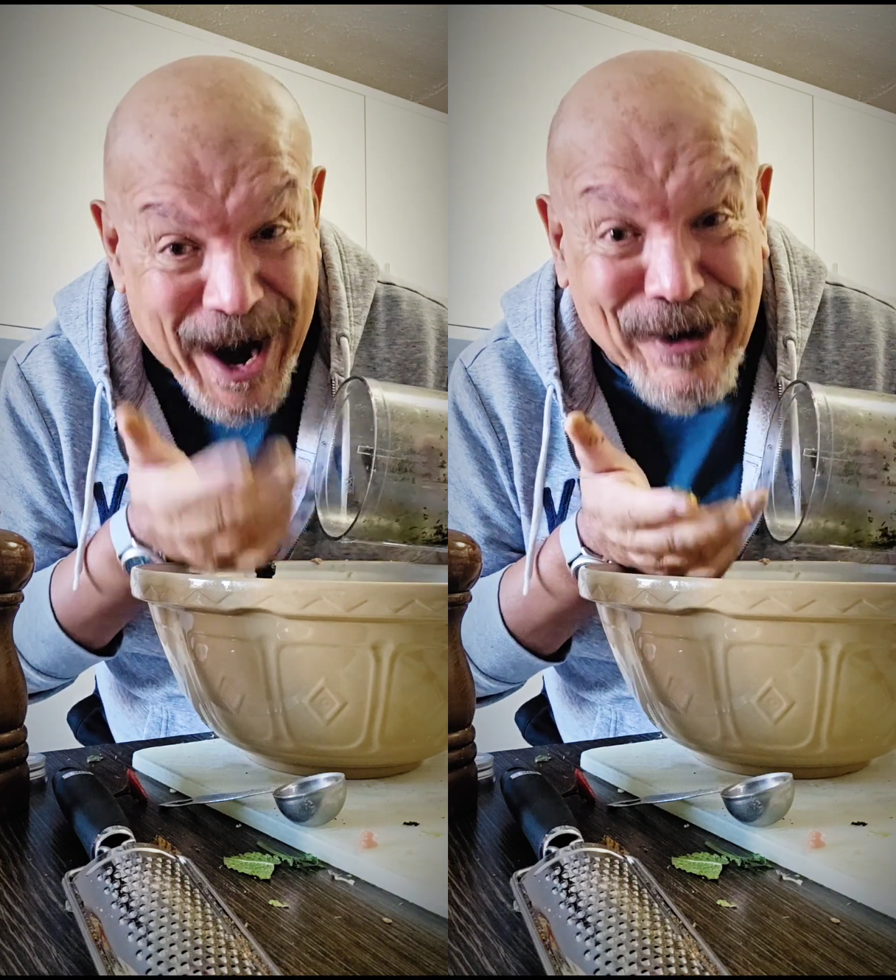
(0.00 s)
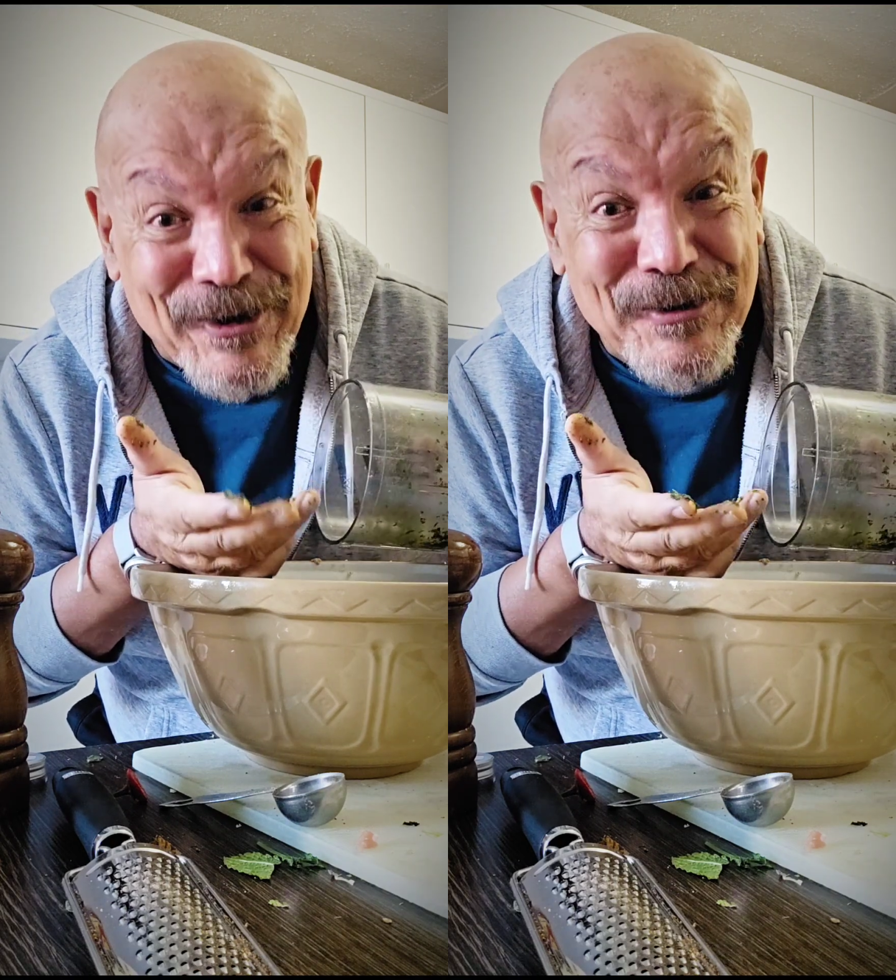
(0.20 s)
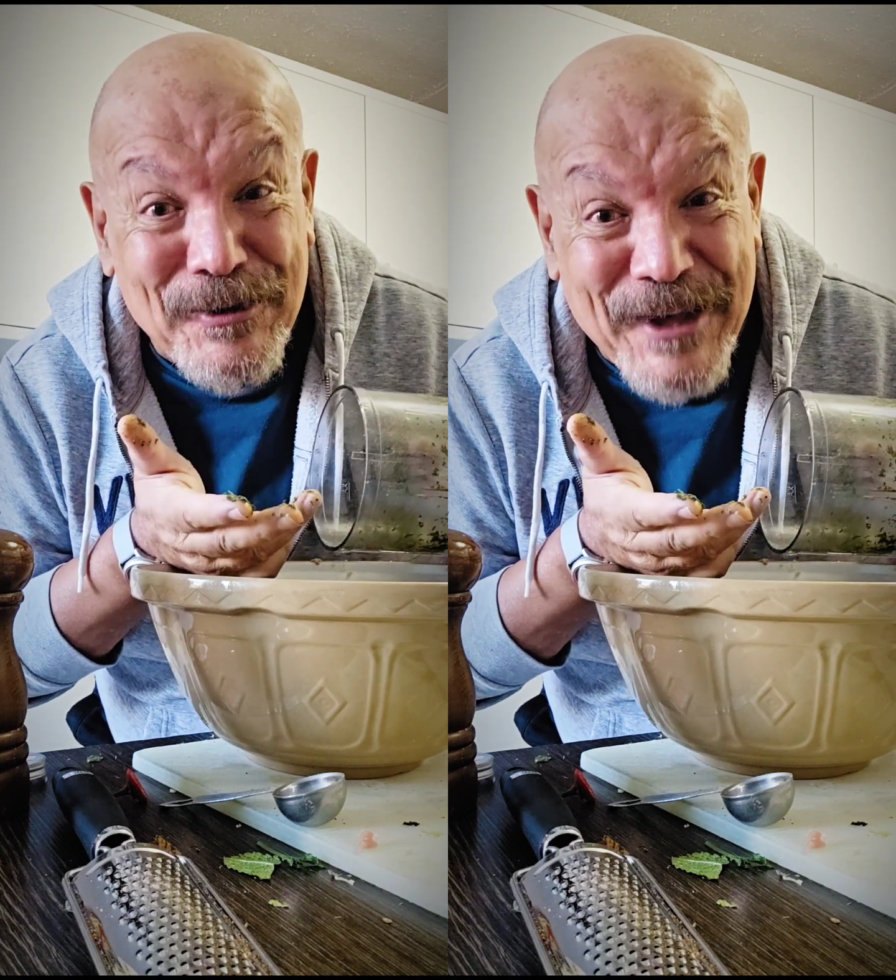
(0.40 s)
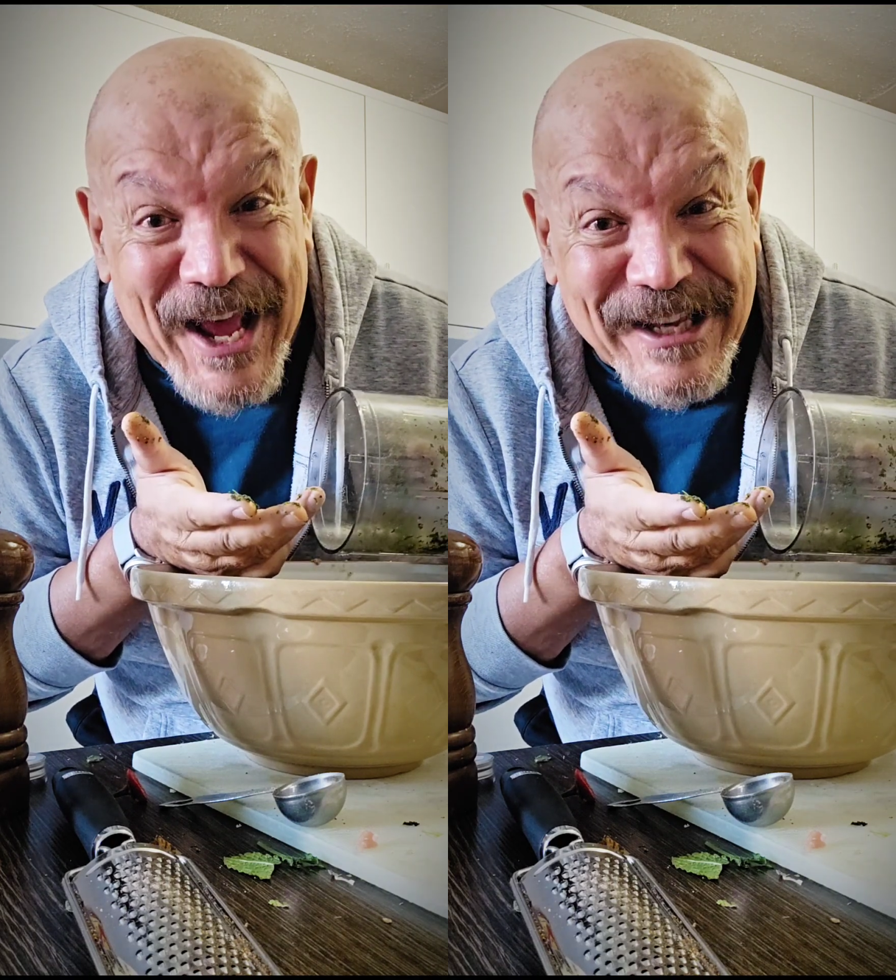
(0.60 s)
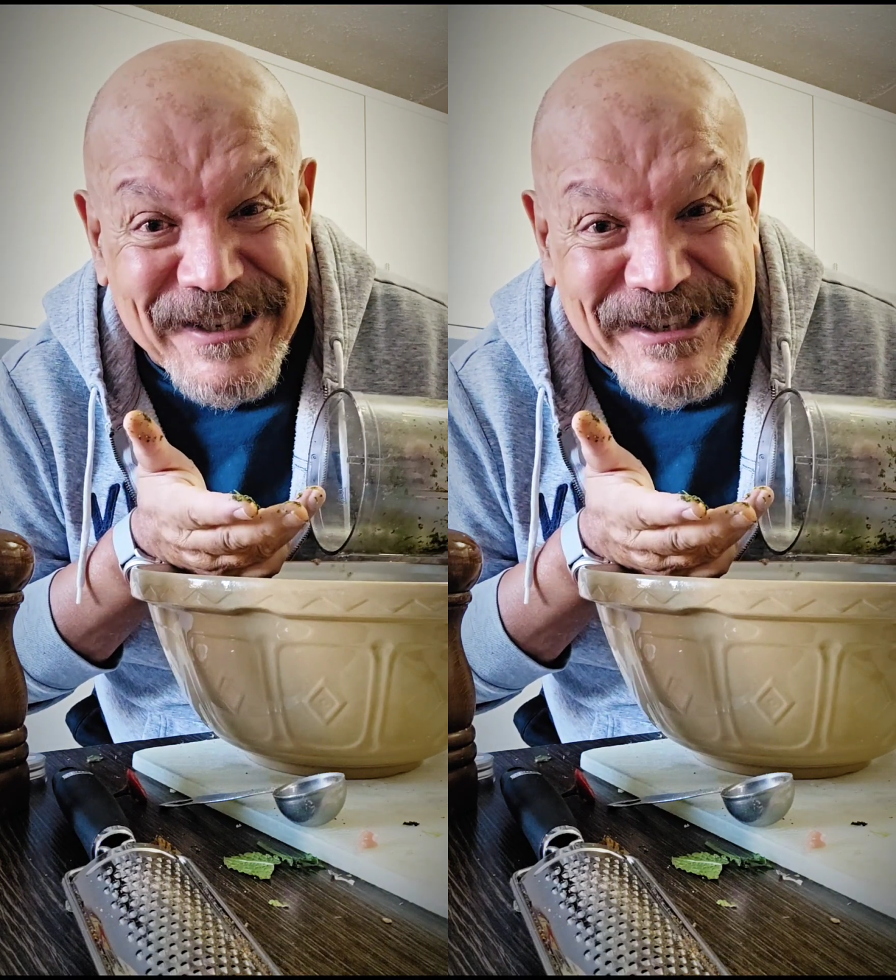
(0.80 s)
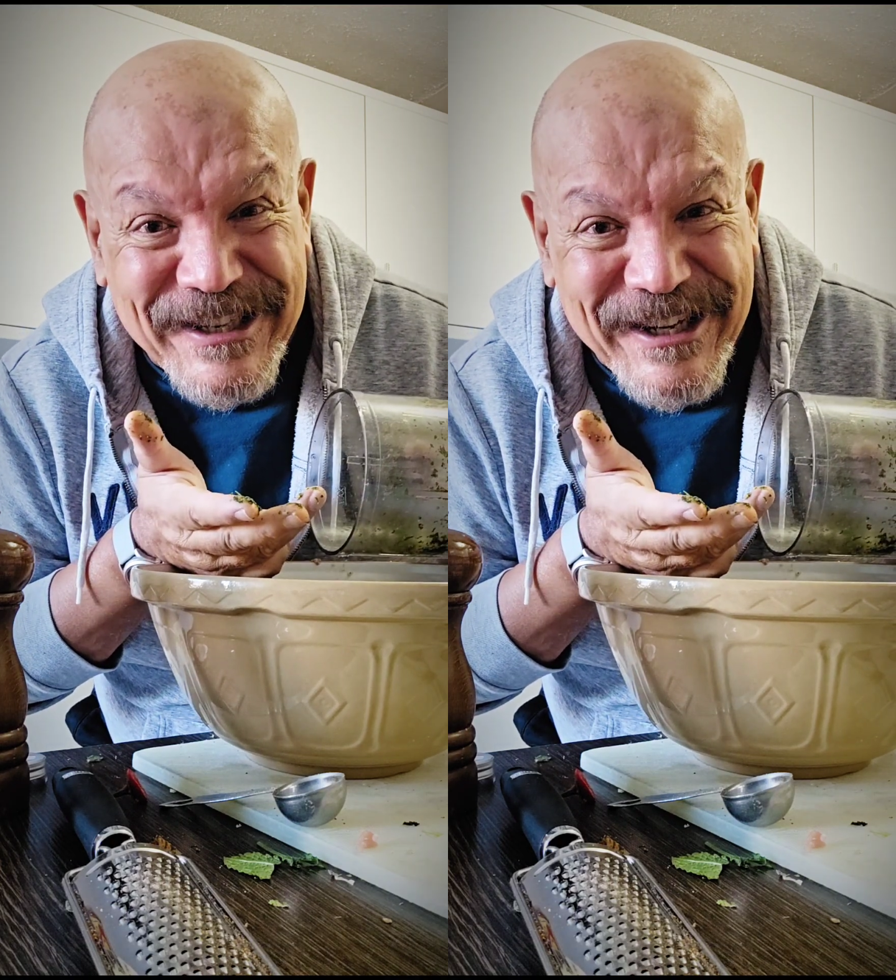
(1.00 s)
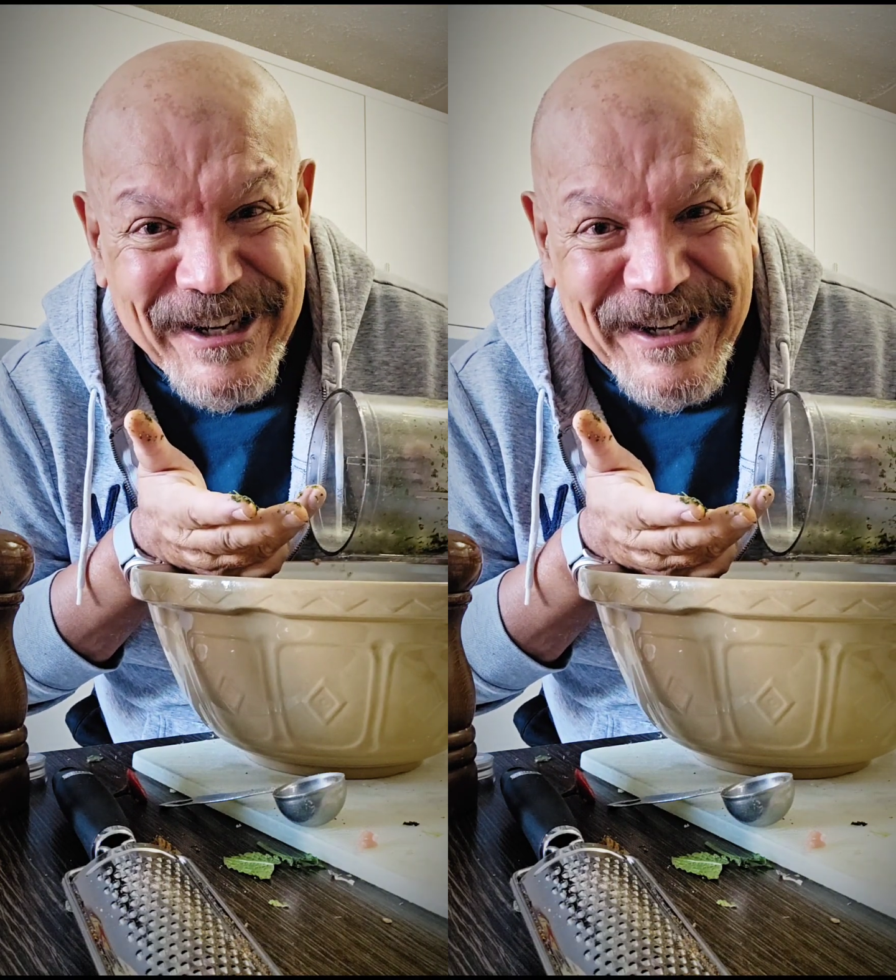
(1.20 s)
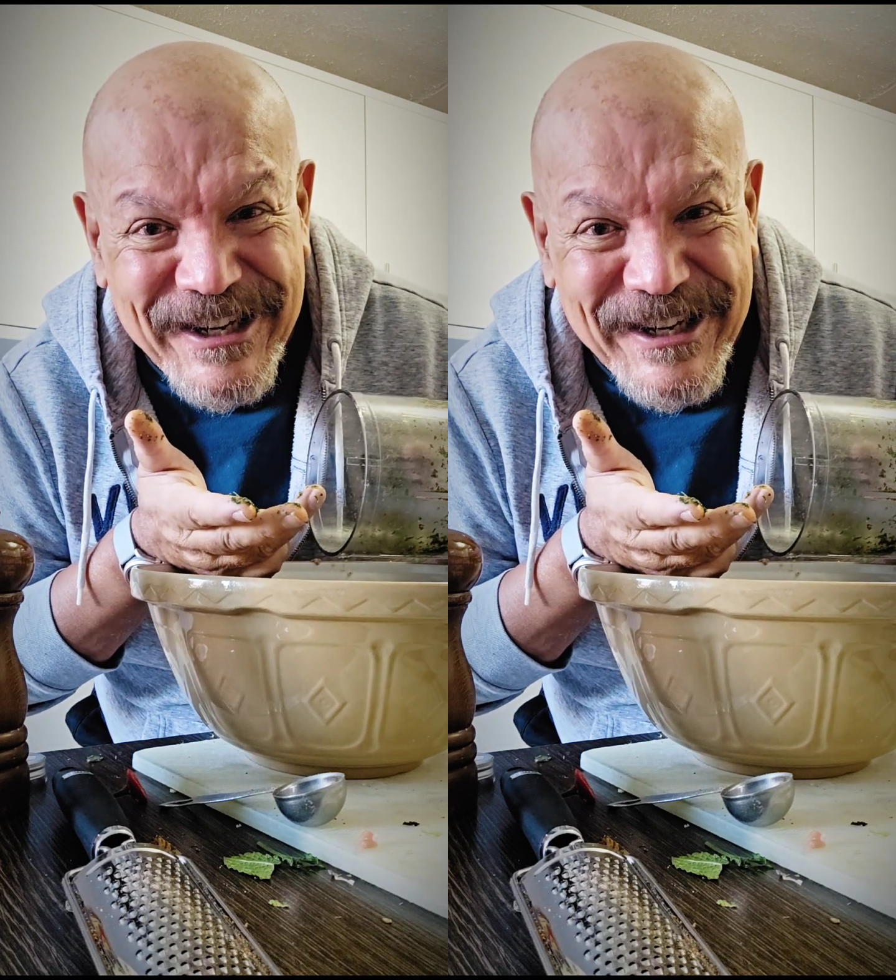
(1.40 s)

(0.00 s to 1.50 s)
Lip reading: are going to taste.